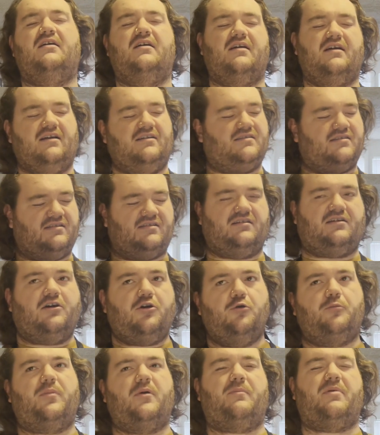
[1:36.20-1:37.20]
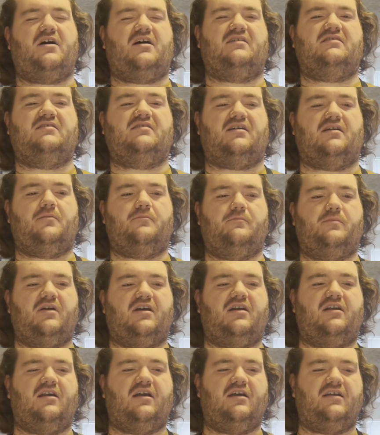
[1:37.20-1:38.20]
It's Koopa pasta,
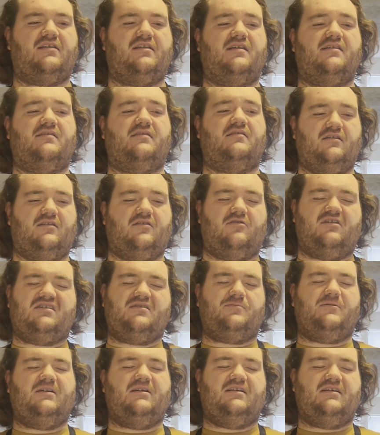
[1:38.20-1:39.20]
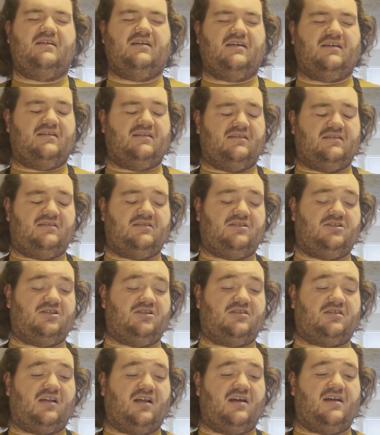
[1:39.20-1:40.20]
but it doesn't, the recipe is
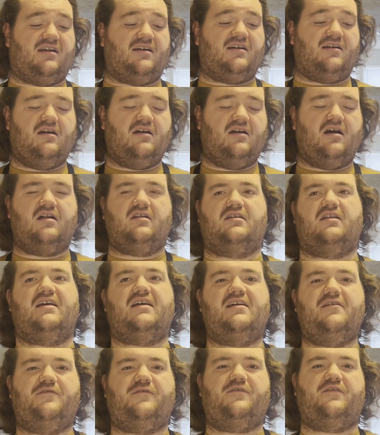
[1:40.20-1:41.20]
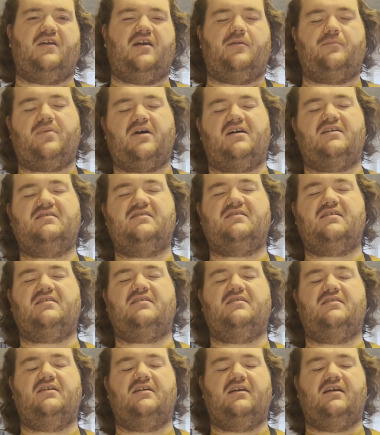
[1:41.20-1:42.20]
just like a leaf and pasta.
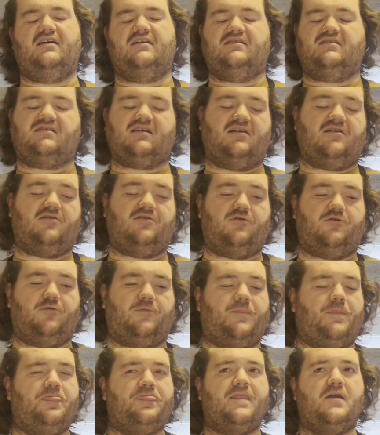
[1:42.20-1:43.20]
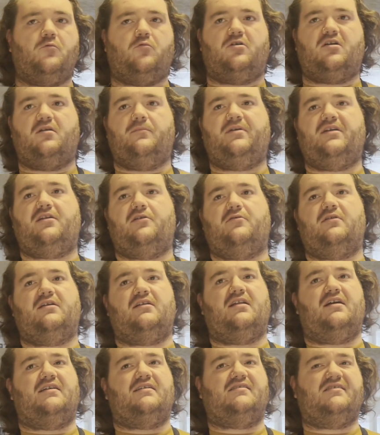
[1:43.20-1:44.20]
So we're going to be doing
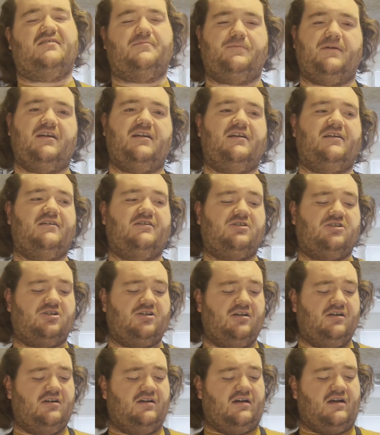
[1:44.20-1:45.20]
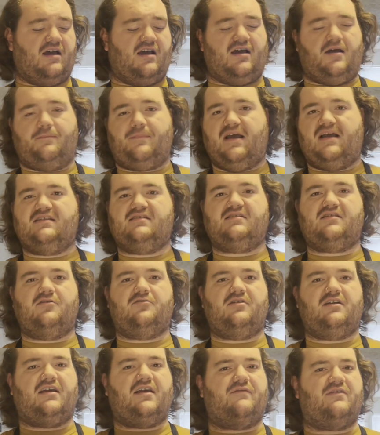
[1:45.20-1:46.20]
like spinach, pesto
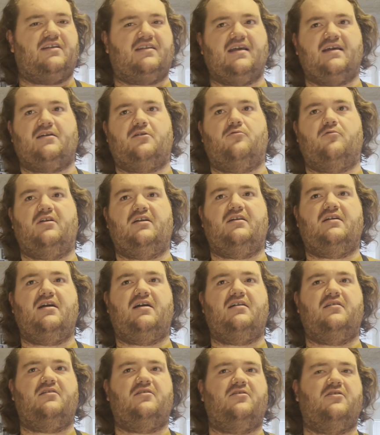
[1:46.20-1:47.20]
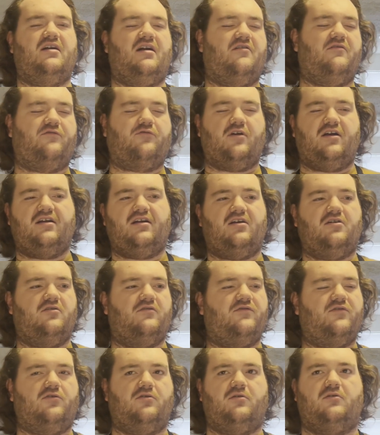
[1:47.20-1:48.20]
to give it that green color, Alfredo
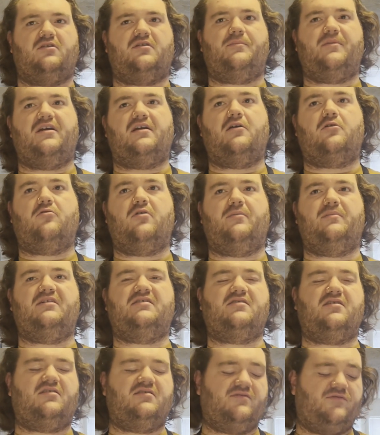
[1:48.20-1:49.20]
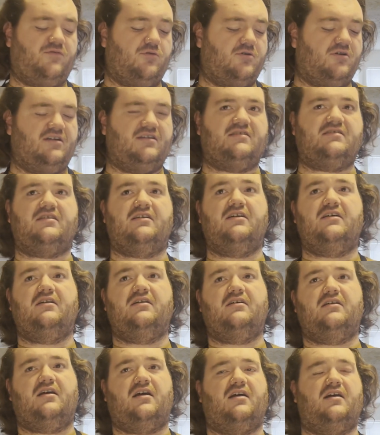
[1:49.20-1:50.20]
to make a creamy sauce for it,
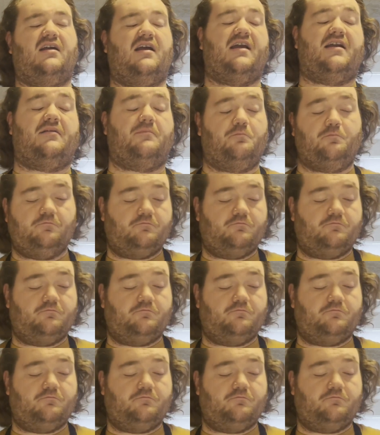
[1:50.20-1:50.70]
and